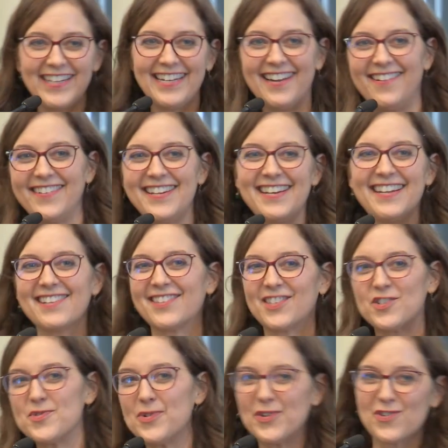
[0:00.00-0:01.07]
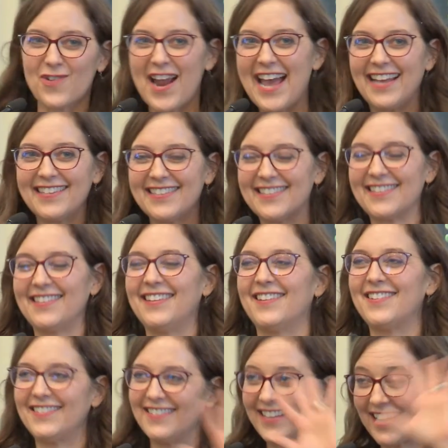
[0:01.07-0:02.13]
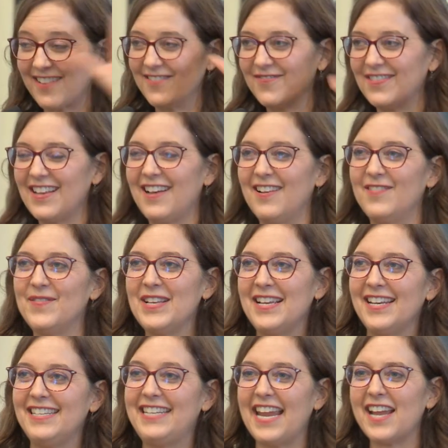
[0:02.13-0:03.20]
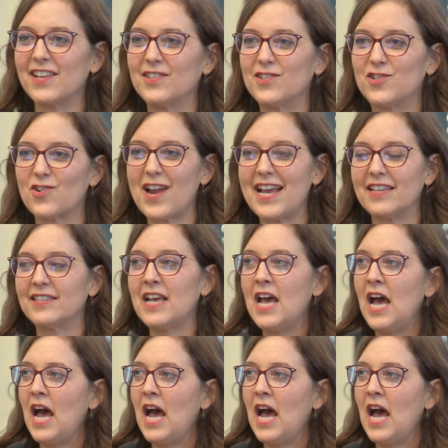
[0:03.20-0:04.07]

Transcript: you know, you need a school dress, you know, like a dance dress.